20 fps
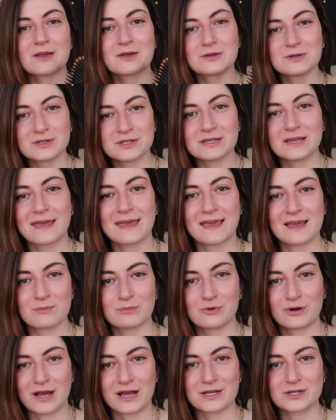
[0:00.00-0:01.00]
good
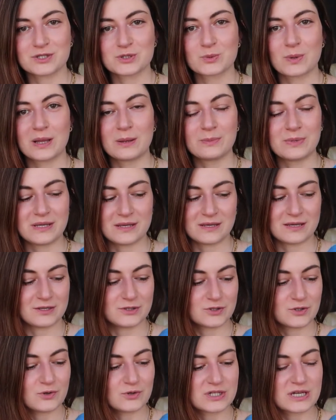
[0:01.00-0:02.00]
hairbrush while being
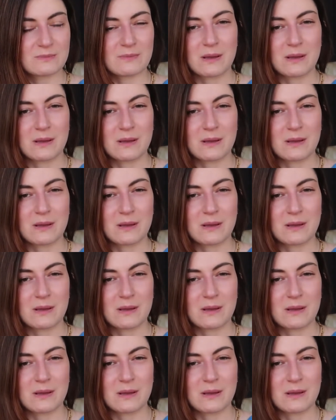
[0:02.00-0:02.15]
in Georgia.